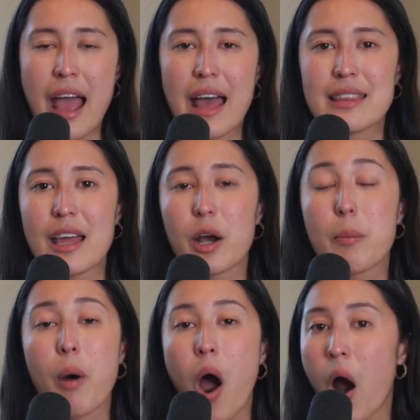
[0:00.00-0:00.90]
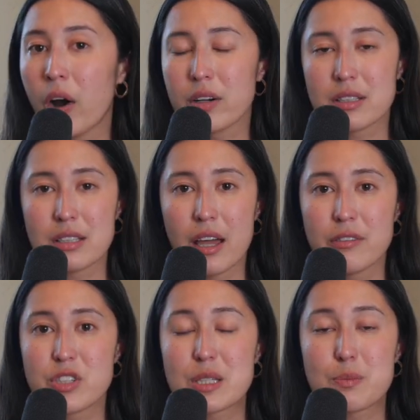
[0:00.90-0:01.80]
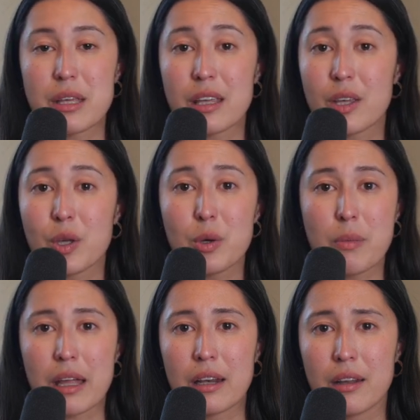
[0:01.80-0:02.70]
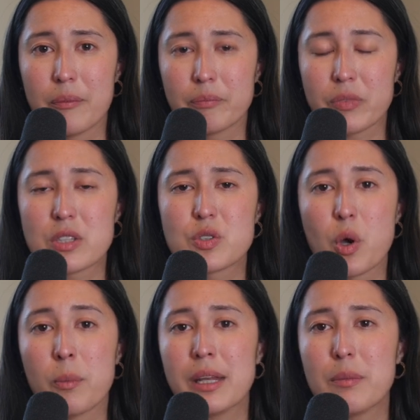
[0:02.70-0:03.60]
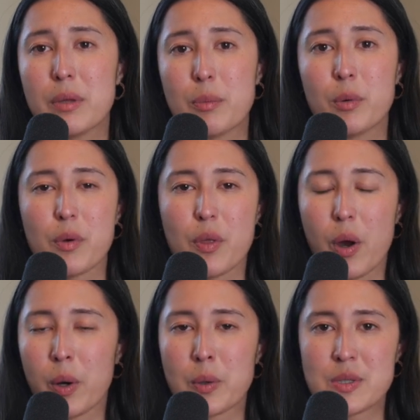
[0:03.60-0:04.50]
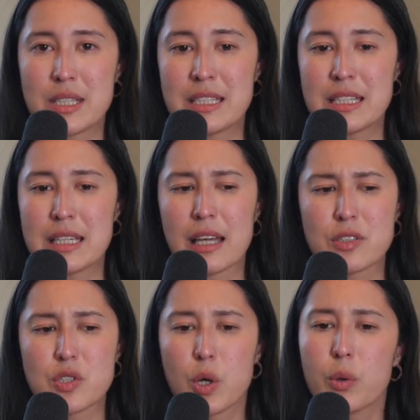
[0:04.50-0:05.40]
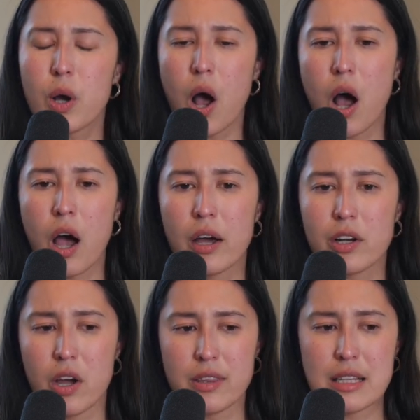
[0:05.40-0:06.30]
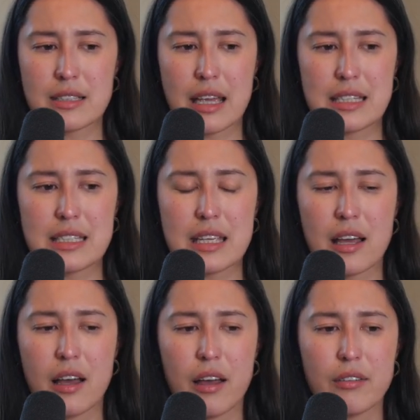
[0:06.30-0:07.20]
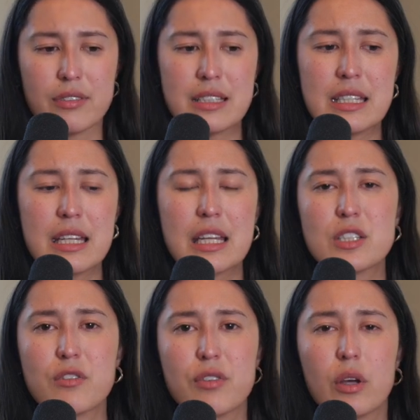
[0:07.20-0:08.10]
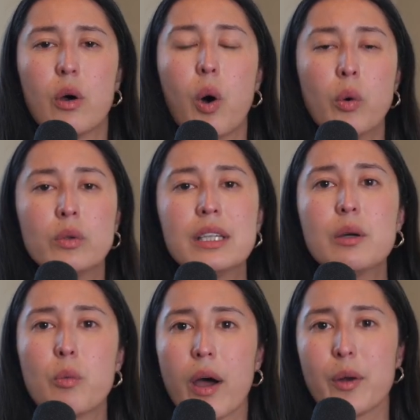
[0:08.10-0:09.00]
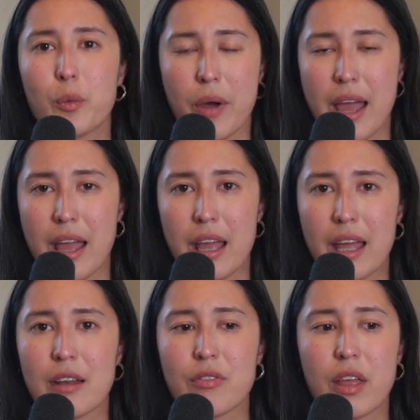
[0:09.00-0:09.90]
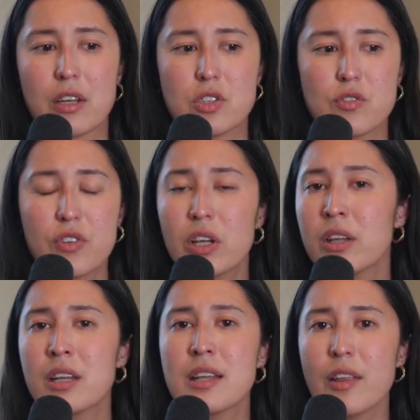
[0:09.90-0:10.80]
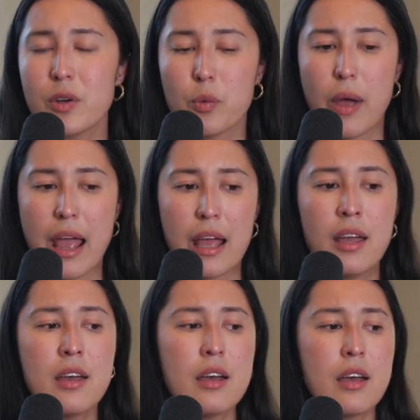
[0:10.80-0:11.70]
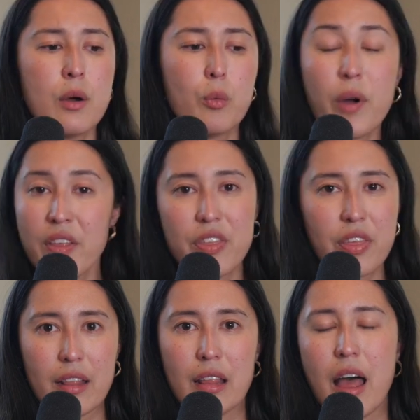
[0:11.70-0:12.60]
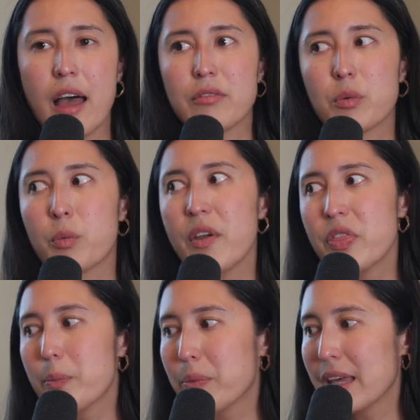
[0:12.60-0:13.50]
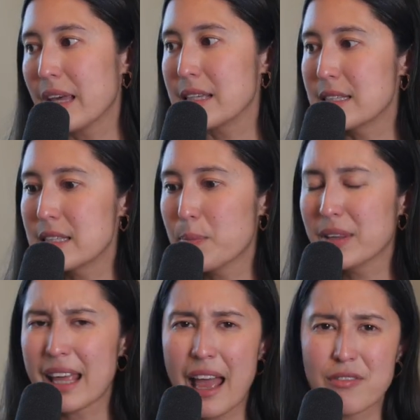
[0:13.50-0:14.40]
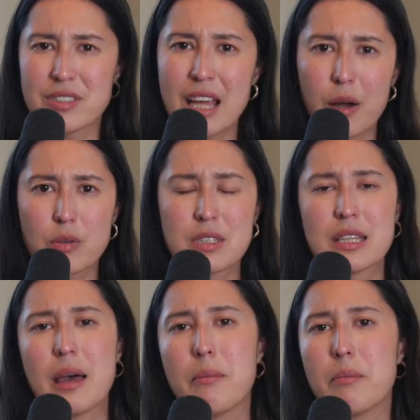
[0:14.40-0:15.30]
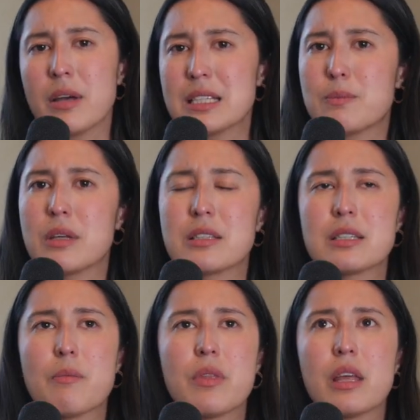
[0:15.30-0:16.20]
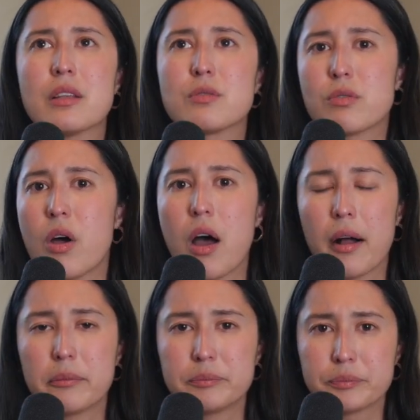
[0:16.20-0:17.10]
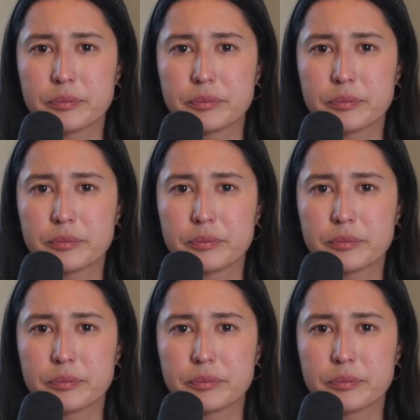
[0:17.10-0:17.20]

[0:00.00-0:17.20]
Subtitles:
And they're a part of just being human. So many people with ROCD get so caught on this idea of needing to feel only one way. And if they feel another way, with the love, with the peace, but they have doubts, and that must mean something is wrong.